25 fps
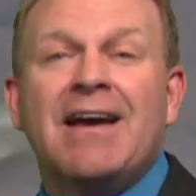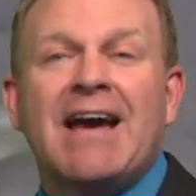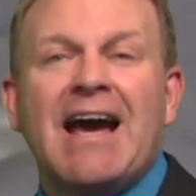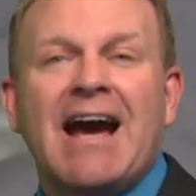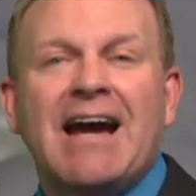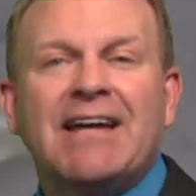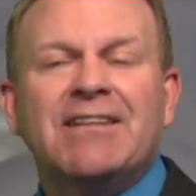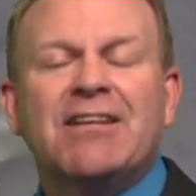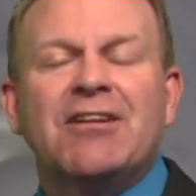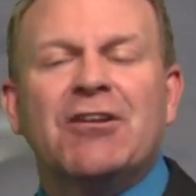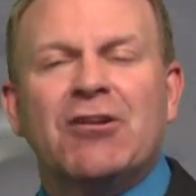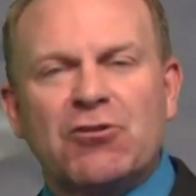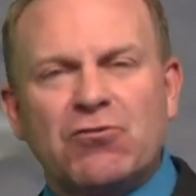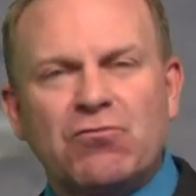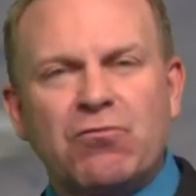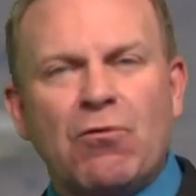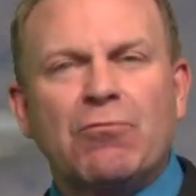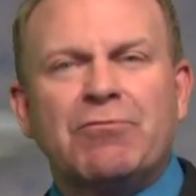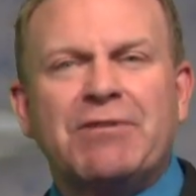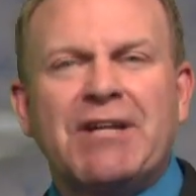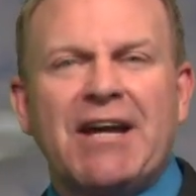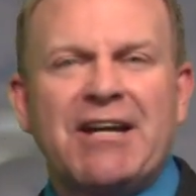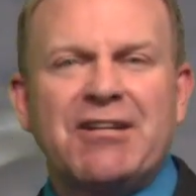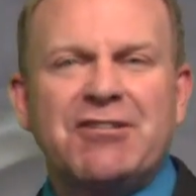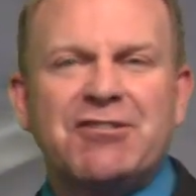And then there's
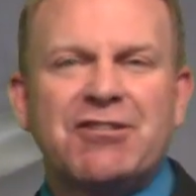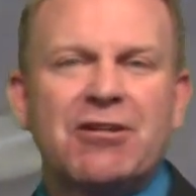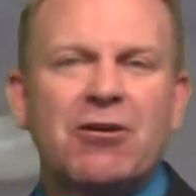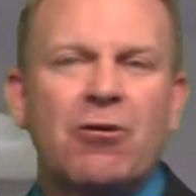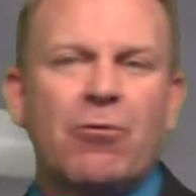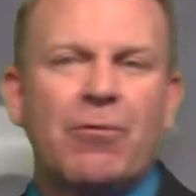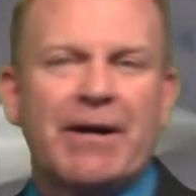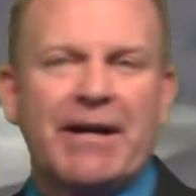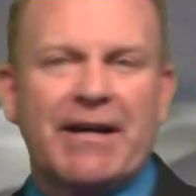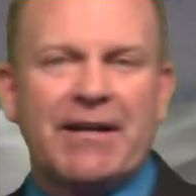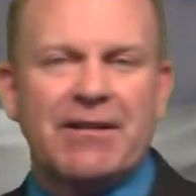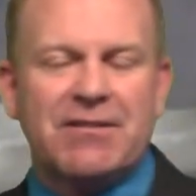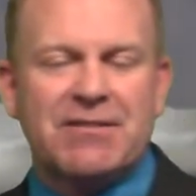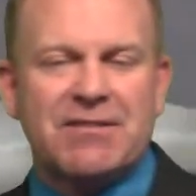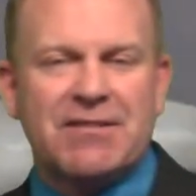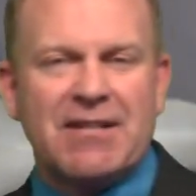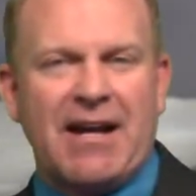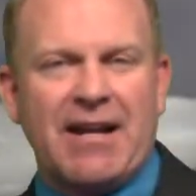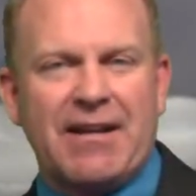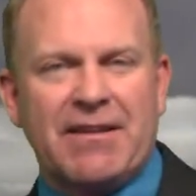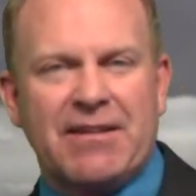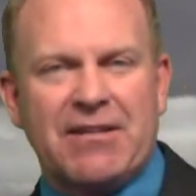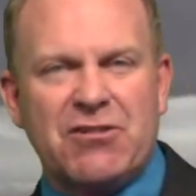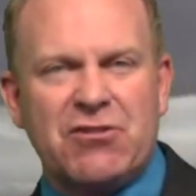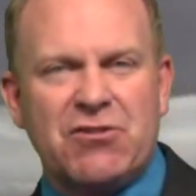rotation going inside
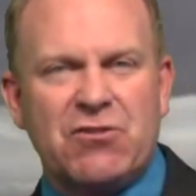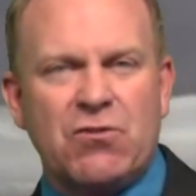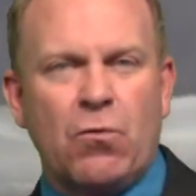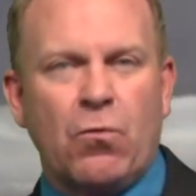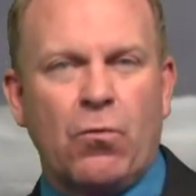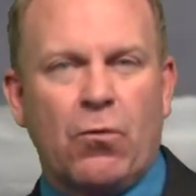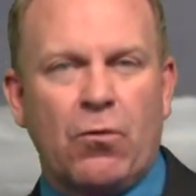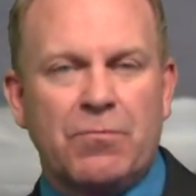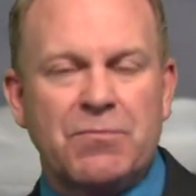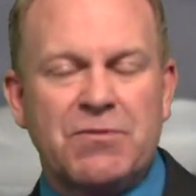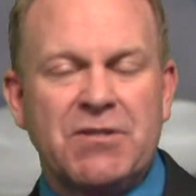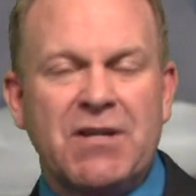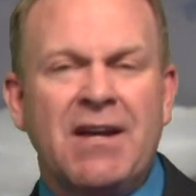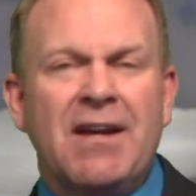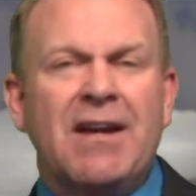of these storms.